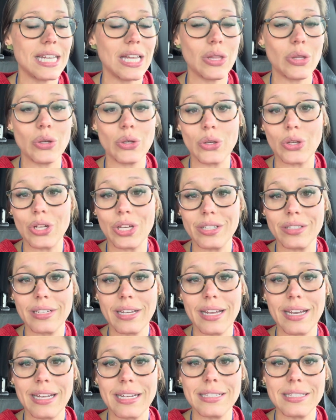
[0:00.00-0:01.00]
and look good
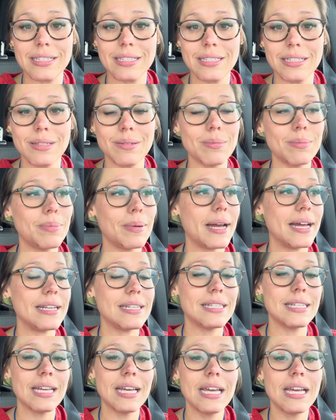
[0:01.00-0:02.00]
in it
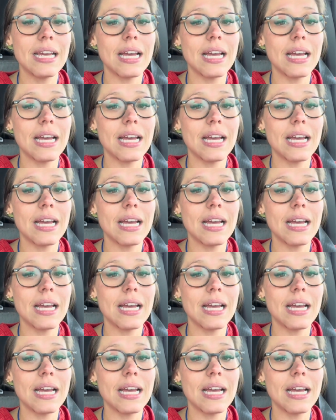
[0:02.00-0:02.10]
but